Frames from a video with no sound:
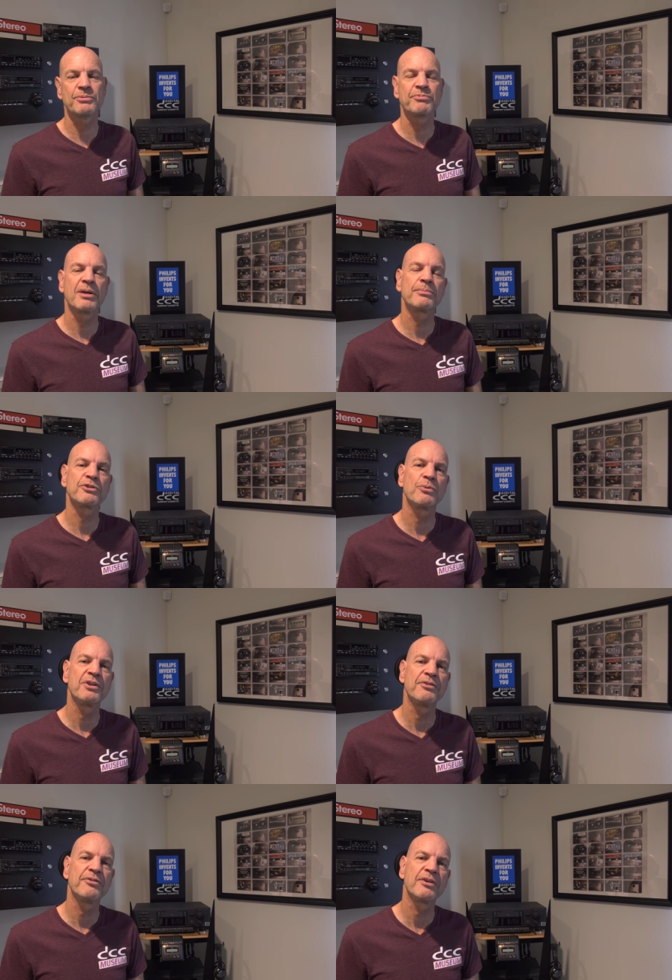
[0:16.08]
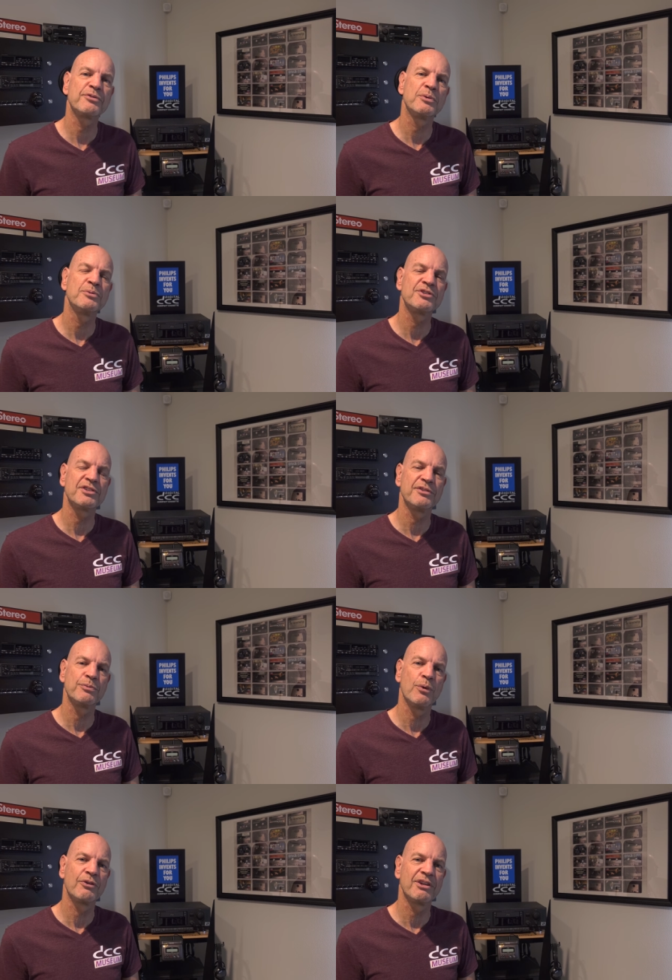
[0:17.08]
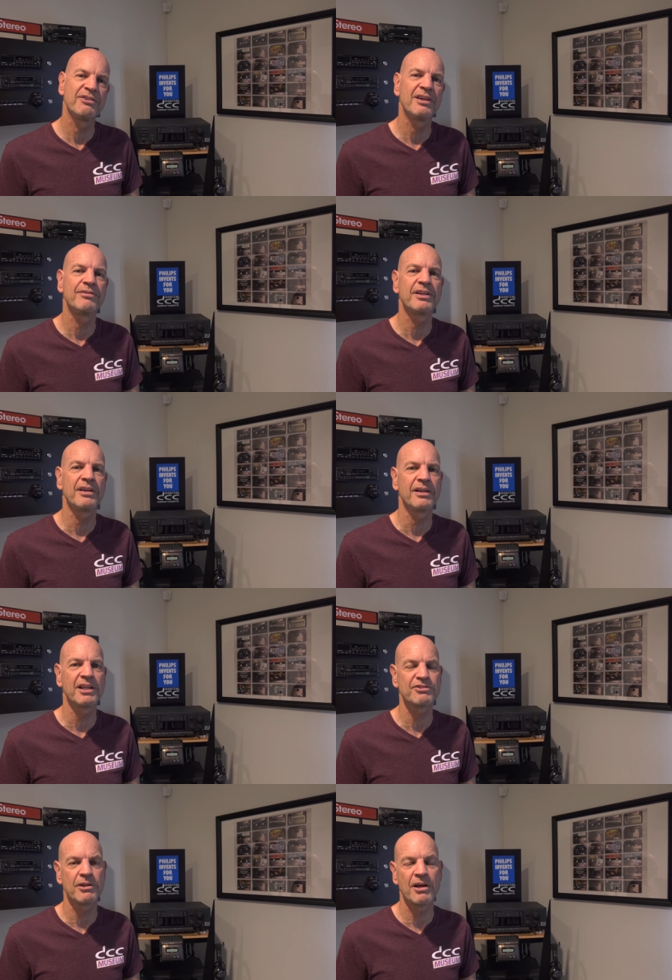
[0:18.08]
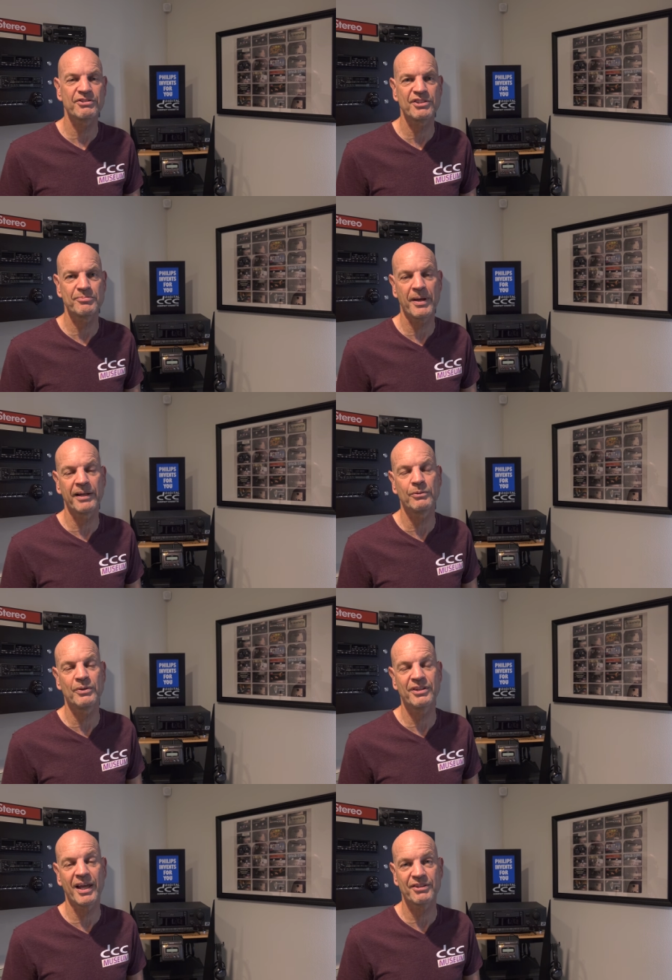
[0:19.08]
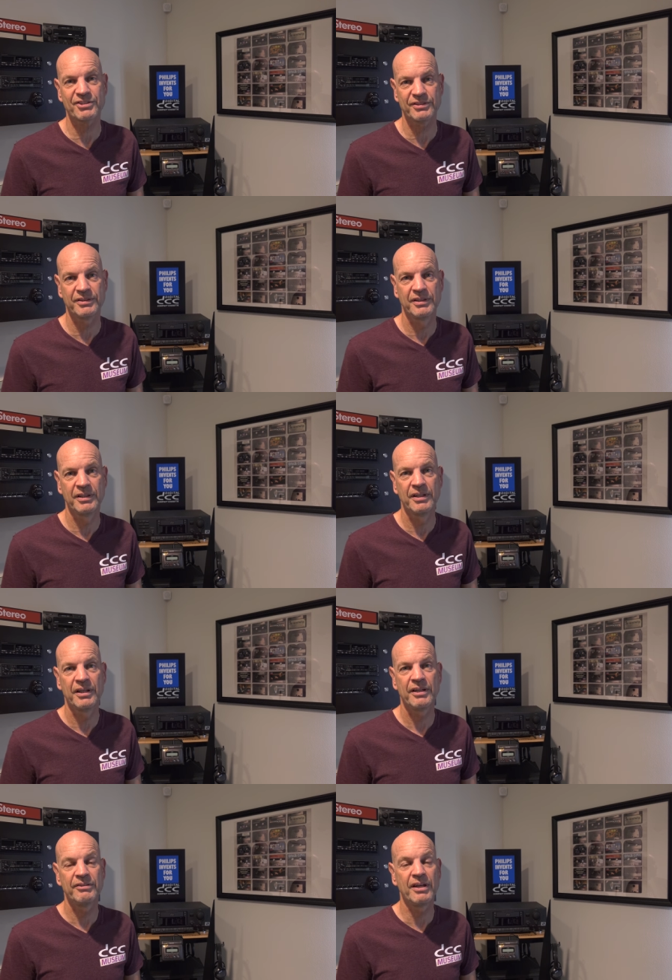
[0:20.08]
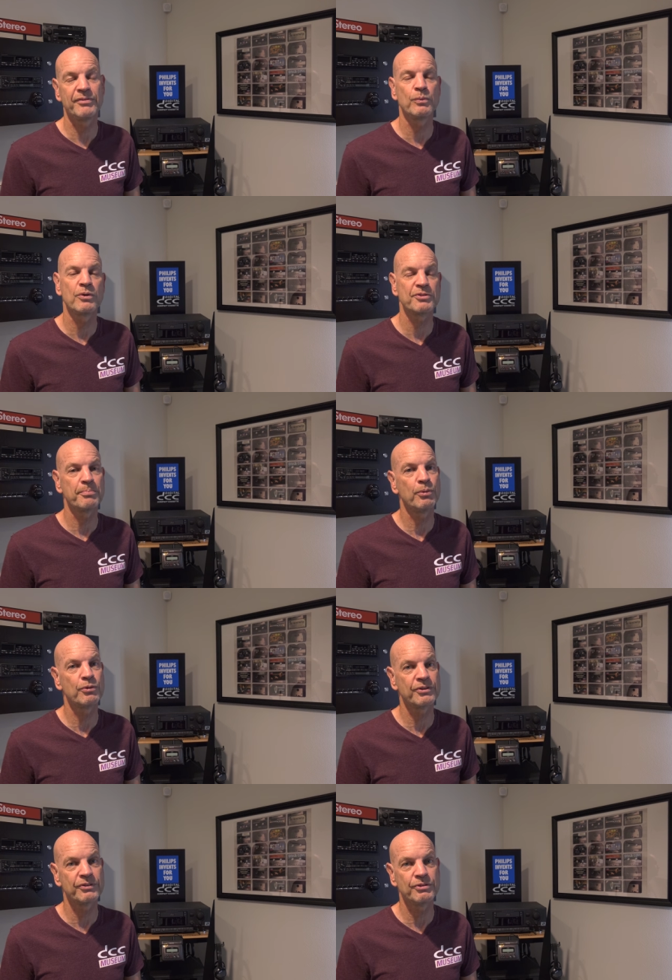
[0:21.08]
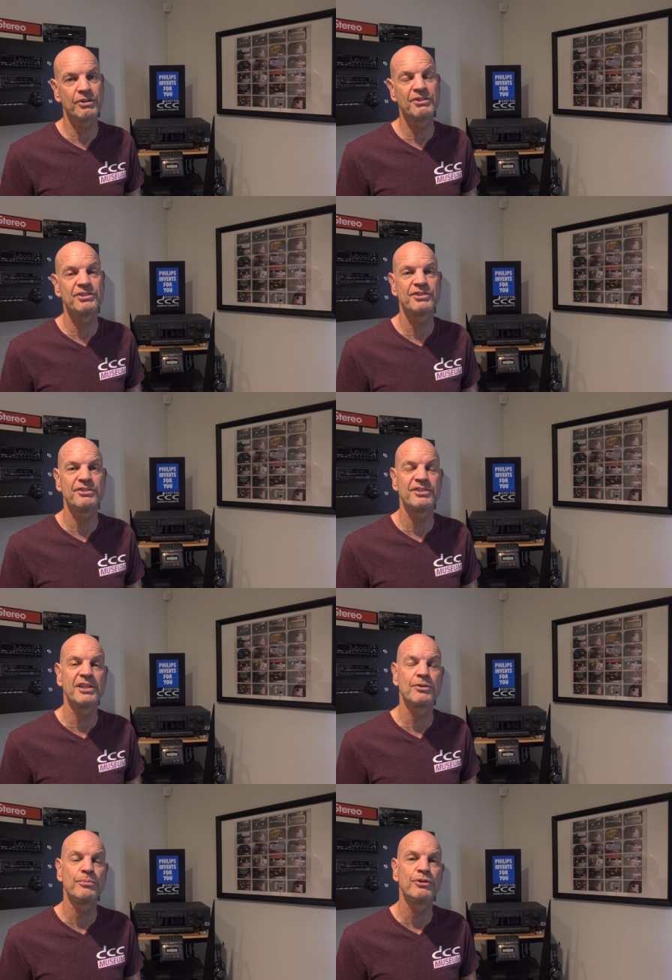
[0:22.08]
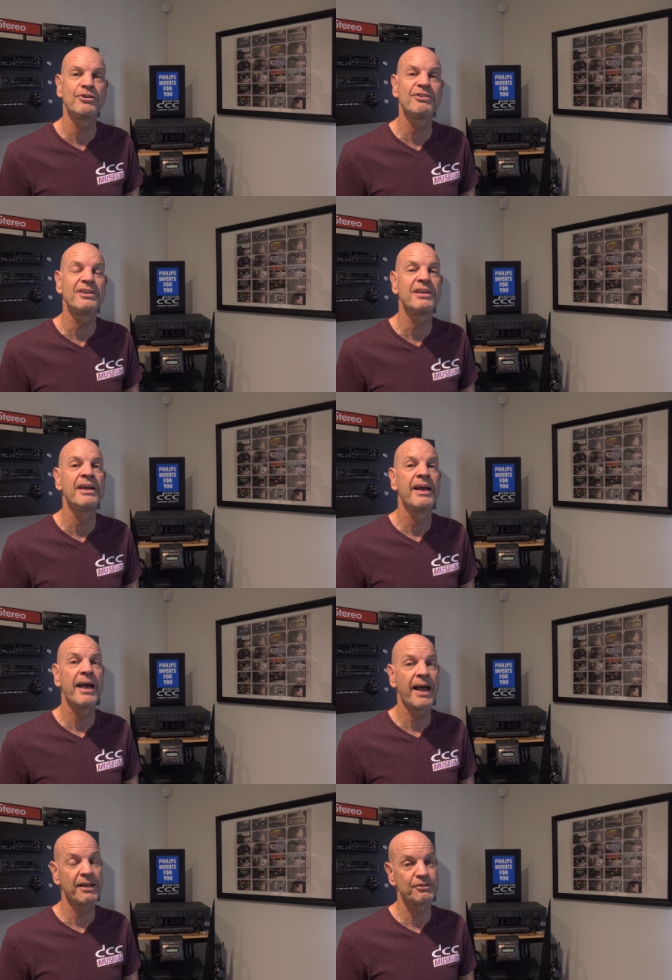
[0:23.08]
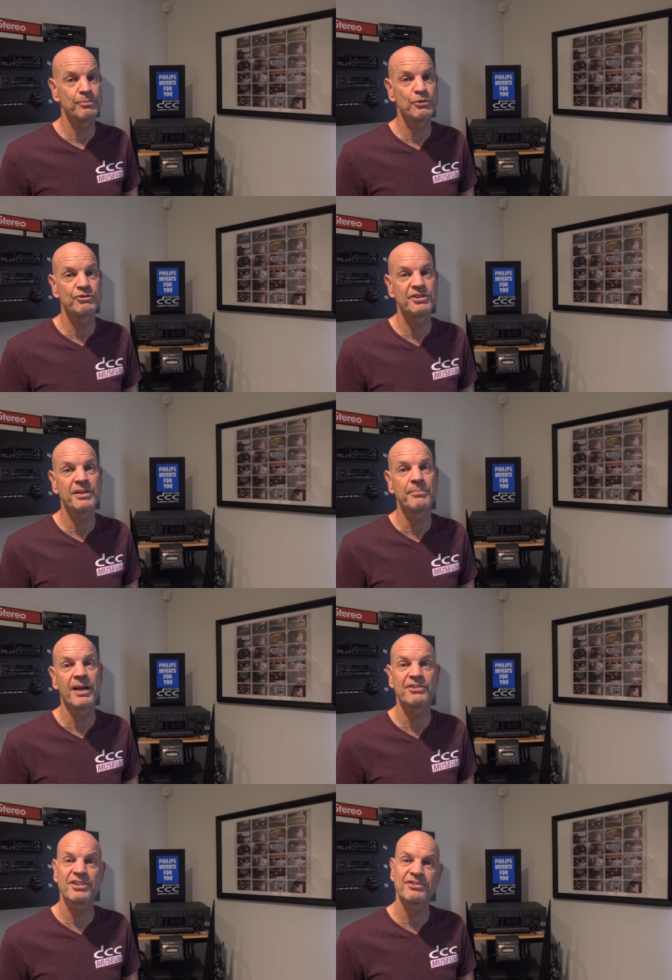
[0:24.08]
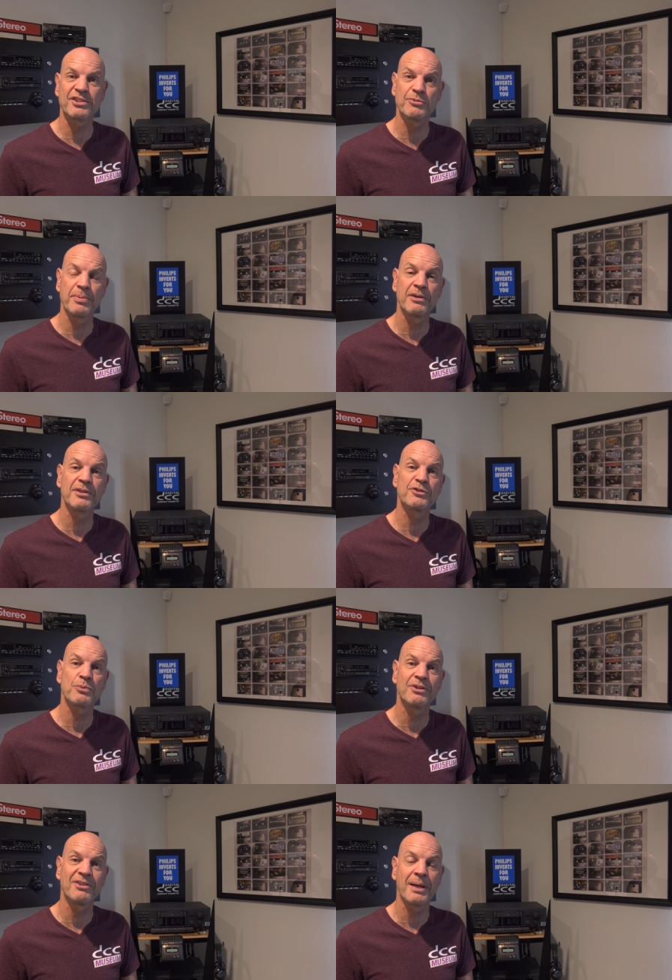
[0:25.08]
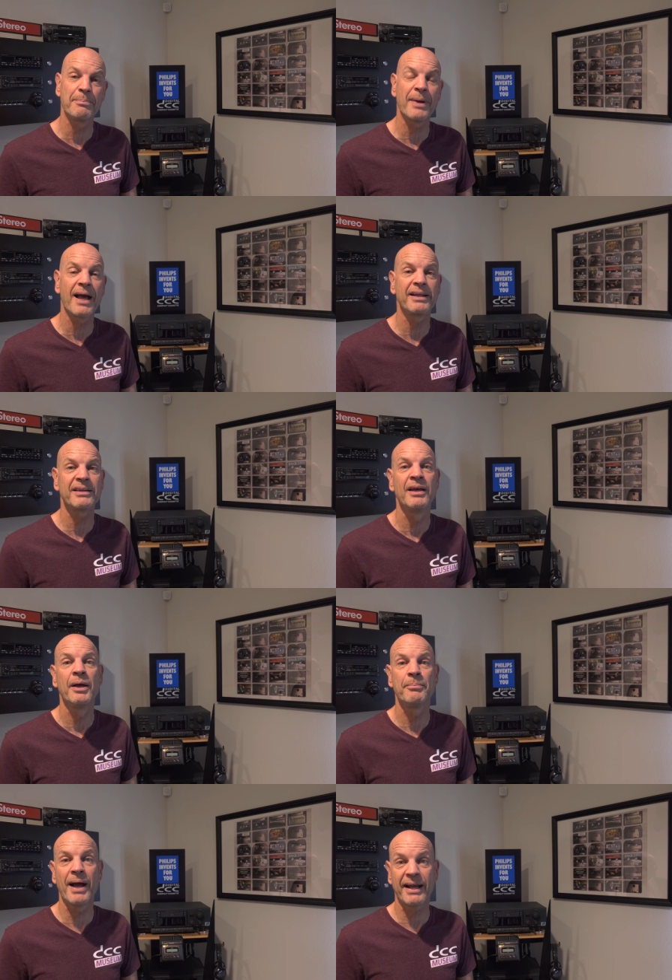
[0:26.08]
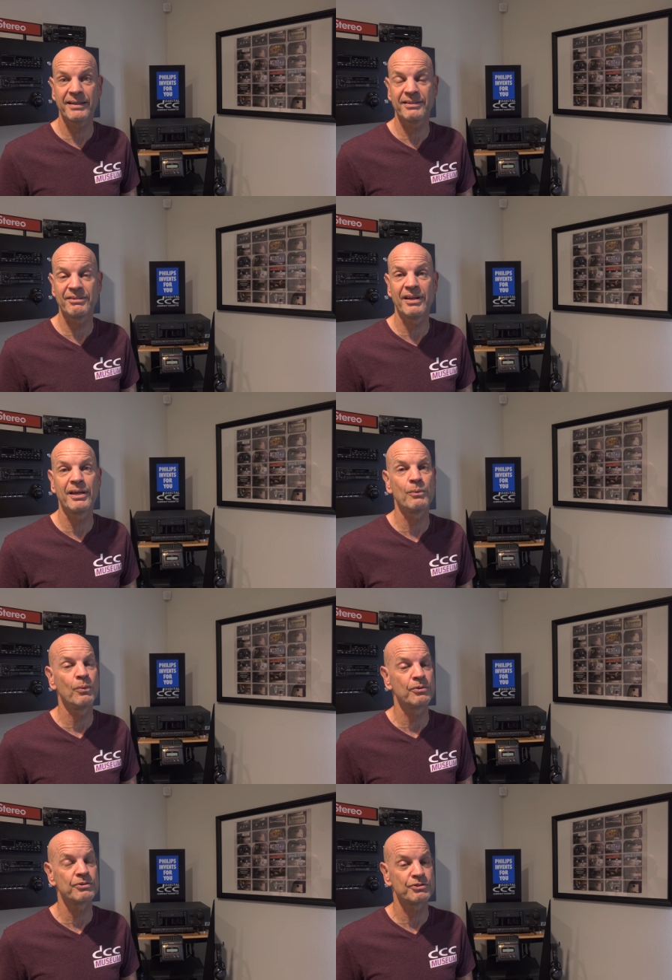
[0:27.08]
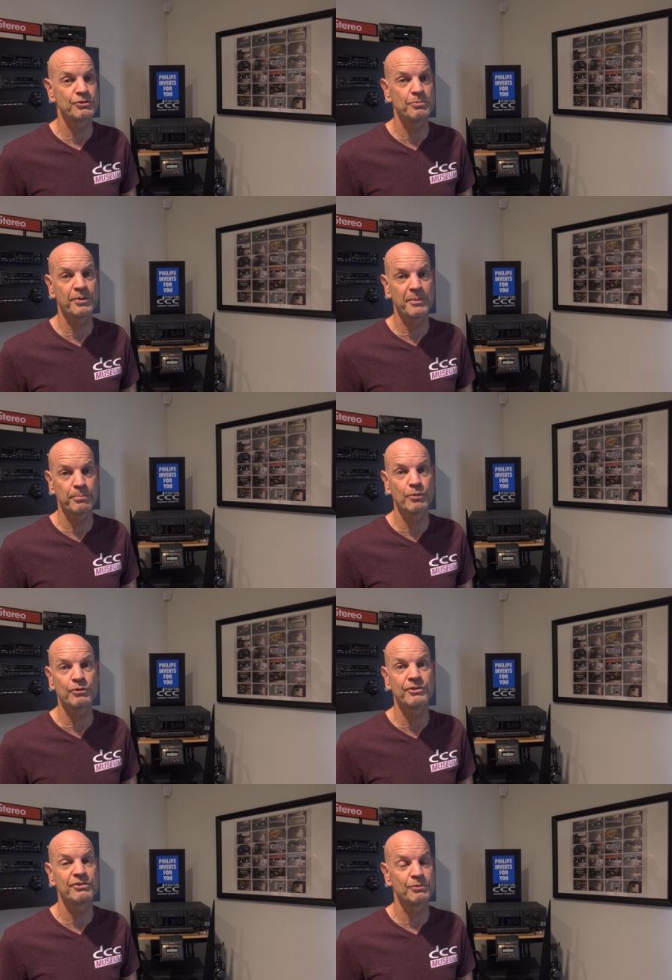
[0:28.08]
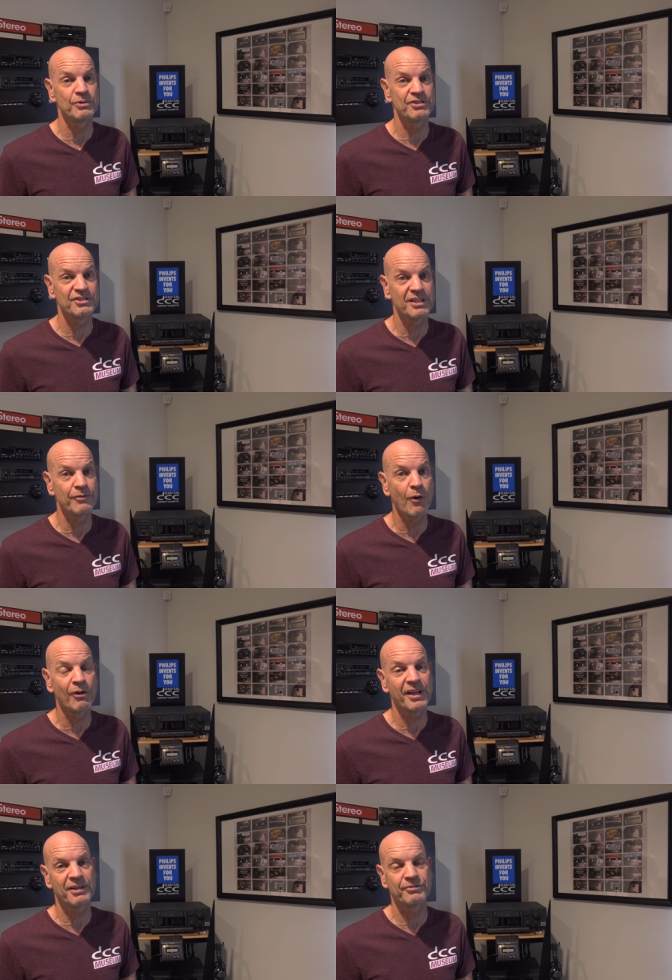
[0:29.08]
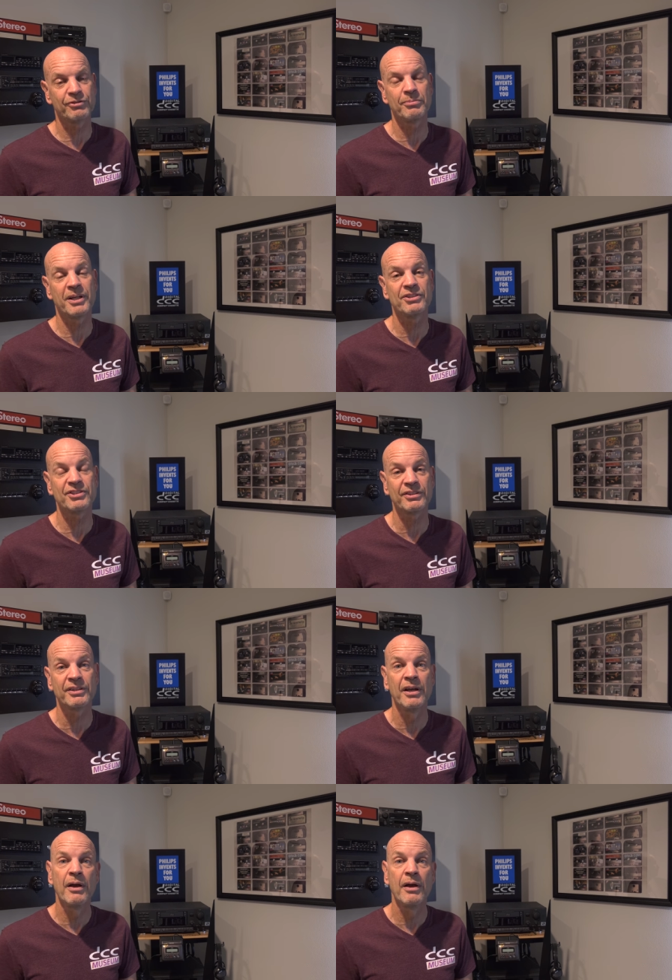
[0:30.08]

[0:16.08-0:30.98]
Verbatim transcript: September 25th, we received word that David Hill has lost his battle with cancer. David was important to the DCC community and to museum as his experience with Tapematic back in the day were super important to receive all that information